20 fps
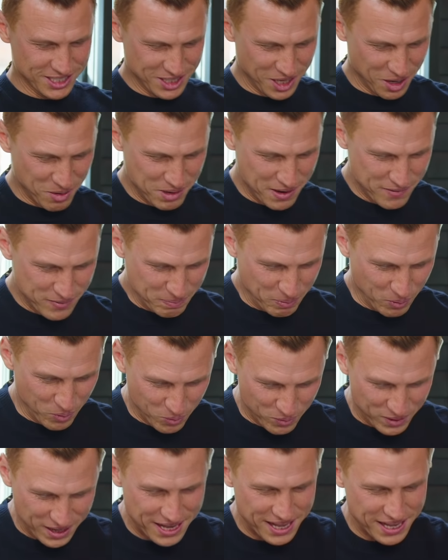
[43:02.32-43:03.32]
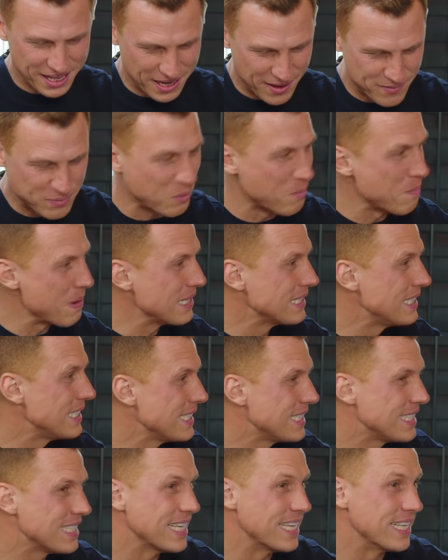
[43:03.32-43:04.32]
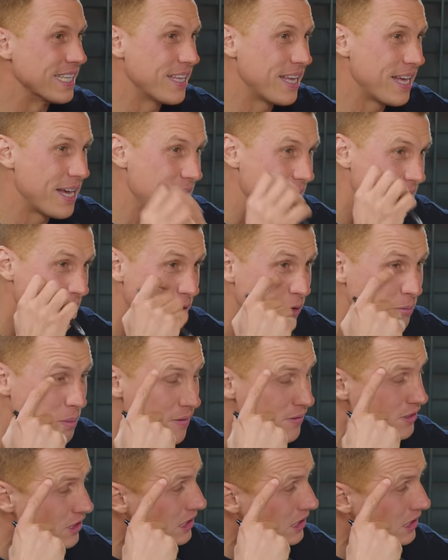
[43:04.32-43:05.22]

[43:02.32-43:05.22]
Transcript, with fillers: So. Liverpool, uh, Liverpool, Man City. A uh, little bit of a